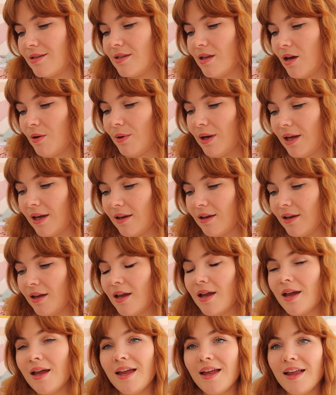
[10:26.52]
sewing.
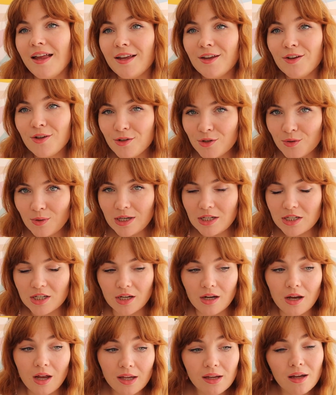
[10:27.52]
Good
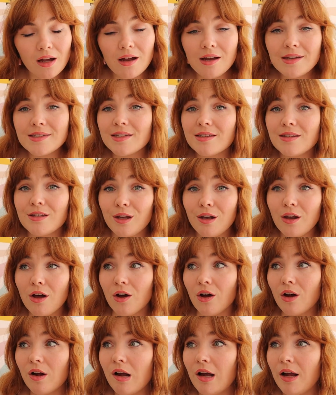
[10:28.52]
question. I get asked this a
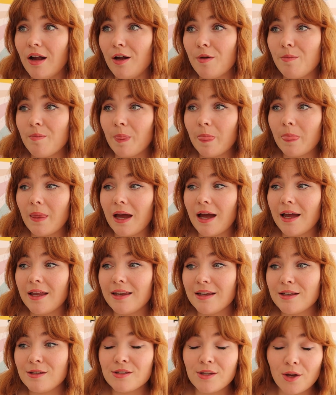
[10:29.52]
lot, um,
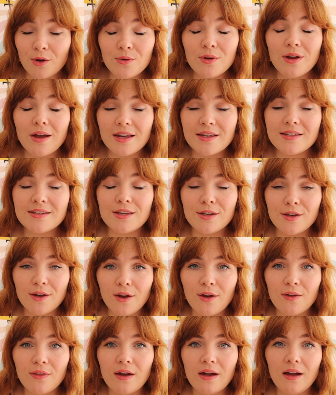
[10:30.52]
and it's so nice to
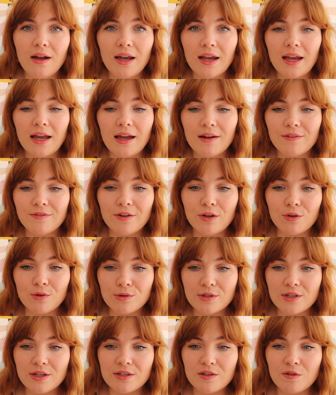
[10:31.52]
know that I have an
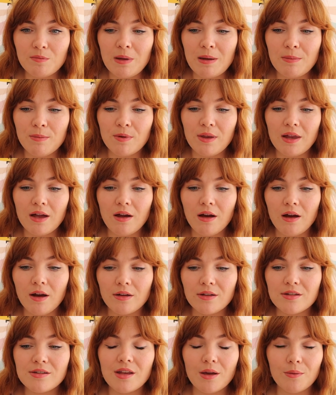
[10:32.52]
audience of people that
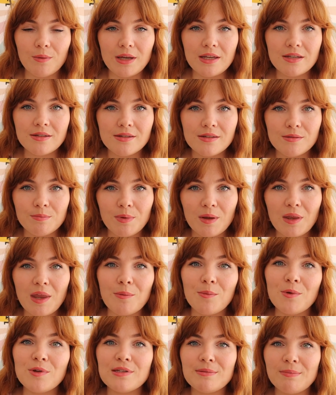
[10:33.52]
aren't sewists, but
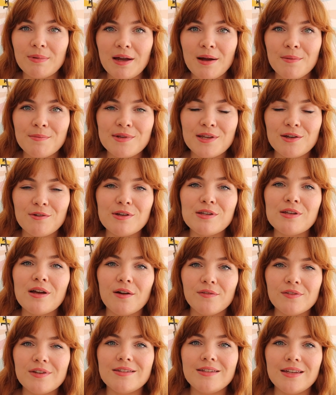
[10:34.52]
they want to become sewists
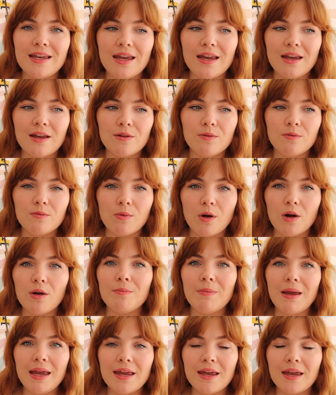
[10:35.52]
after seeing what
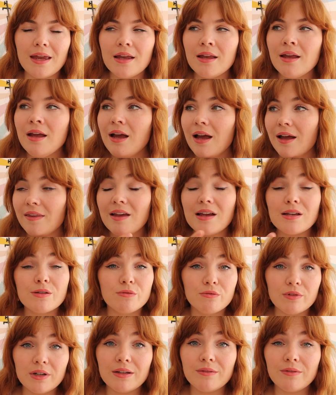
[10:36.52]
I'm making, and
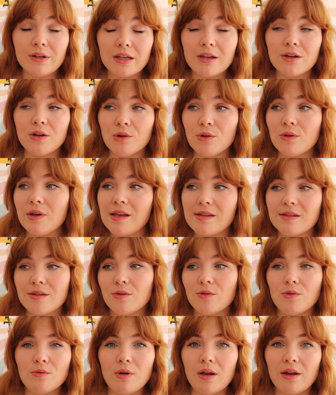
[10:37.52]
that's really, really cool. That's
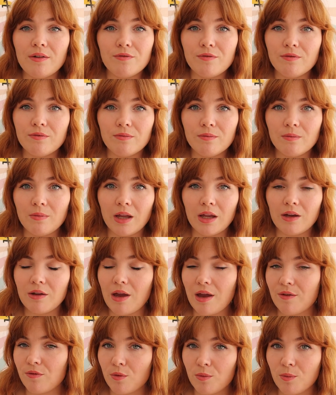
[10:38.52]
all I've
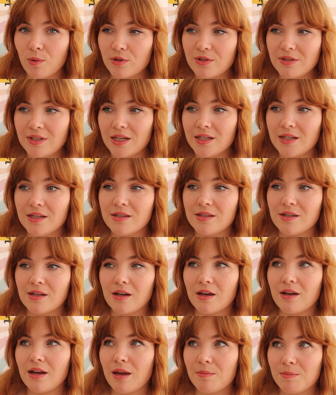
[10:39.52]
like ever wanted is
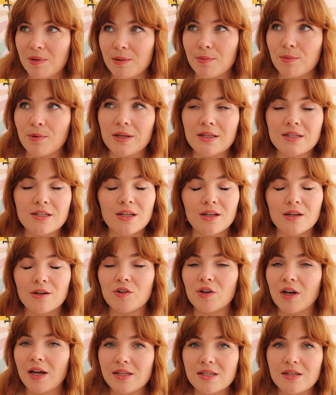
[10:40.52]
to get people into
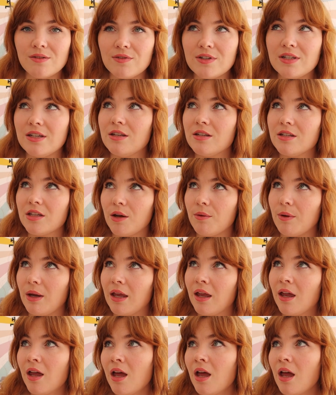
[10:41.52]
creativity and
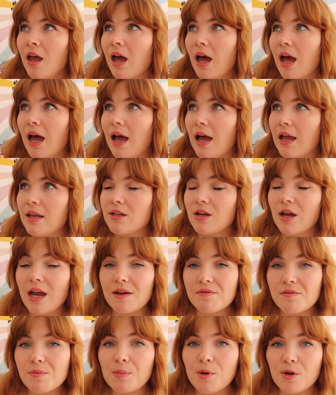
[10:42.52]
sewing. And I
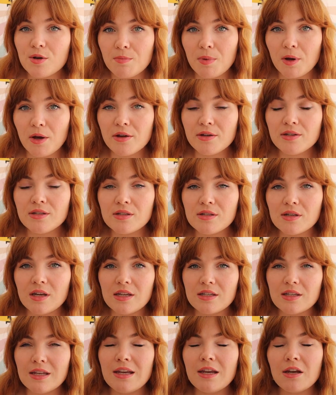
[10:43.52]
have a blog post.
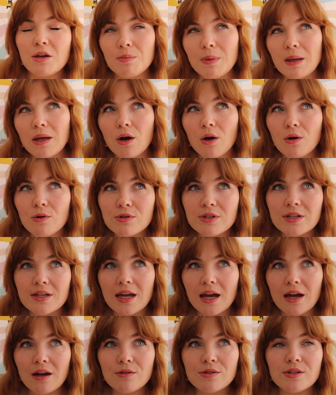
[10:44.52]
It's a little bit older
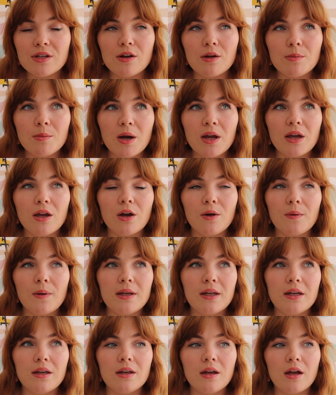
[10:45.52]
now, so I might go
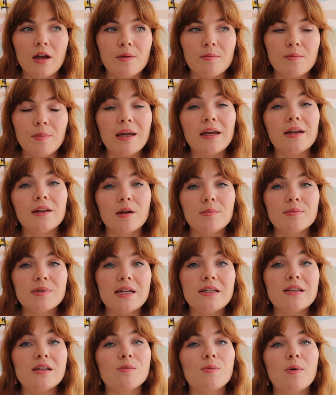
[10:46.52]
in and um, make an
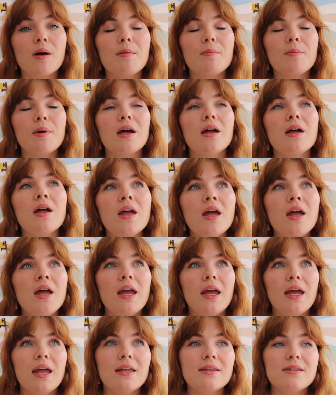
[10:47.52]
updated one, but
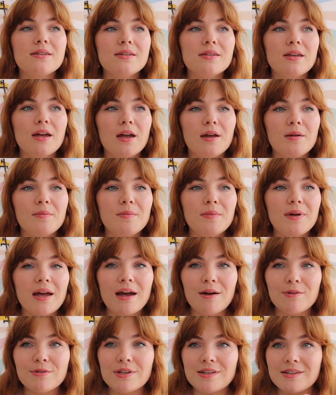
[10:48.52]
it's um,
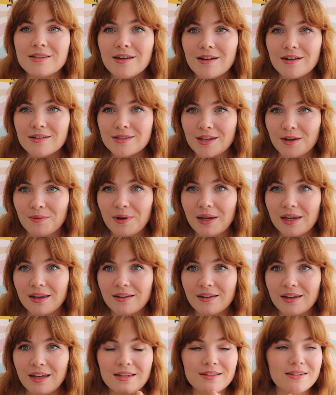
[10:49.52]
how to start
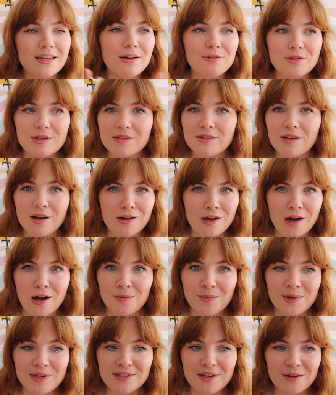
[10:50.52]
sewing. It's how to start
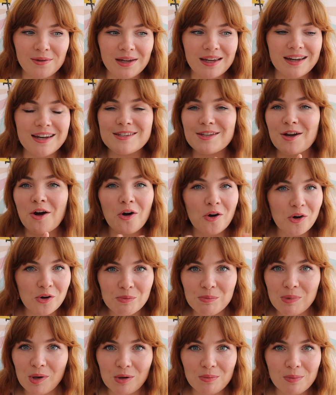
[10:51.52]
garment sewing, and it's a
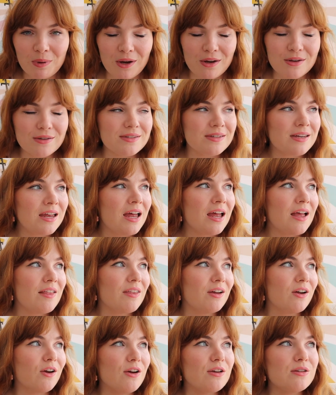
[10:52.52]
whole blog post
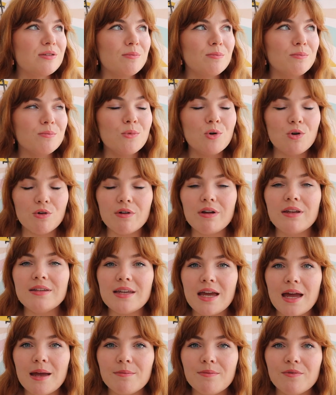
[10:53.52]
that goes more in
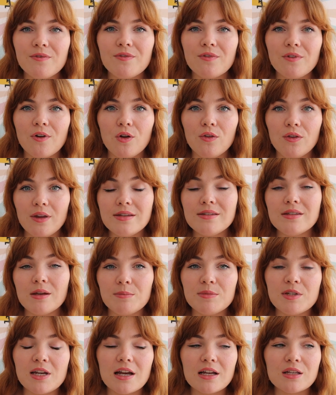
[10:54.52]
depth on this
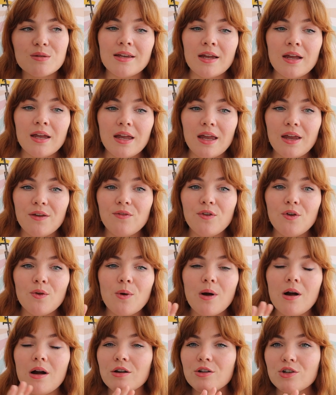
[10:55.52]
subject if
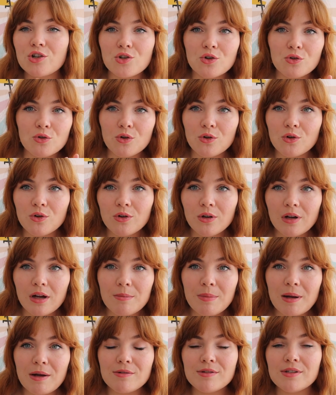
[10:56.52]
you are unsure
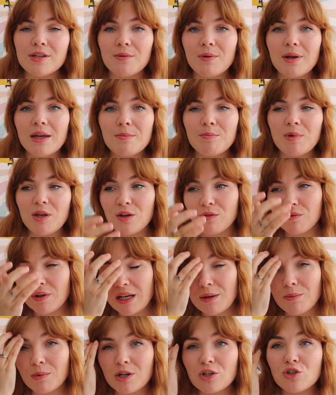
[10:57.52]
about sewing but you
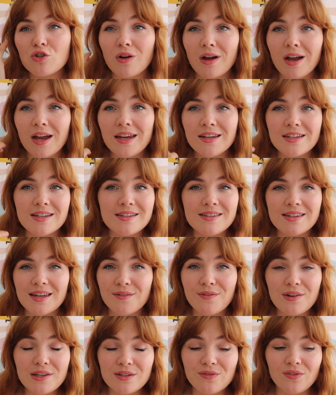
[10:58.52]
really want to try and just
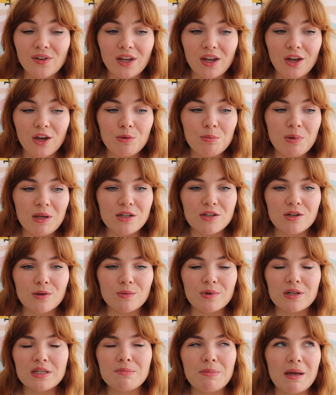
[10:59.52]
see if it's for you but you
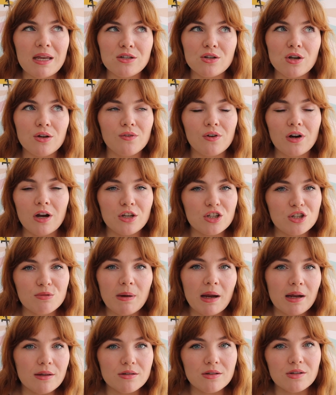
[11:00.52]
don't want to spend over
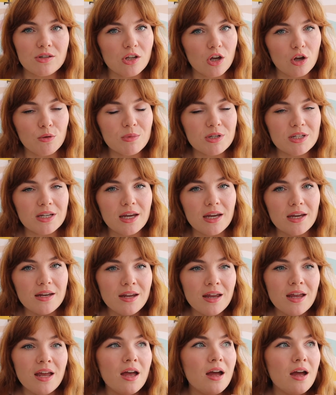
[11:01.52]
£100 on a sewing machine,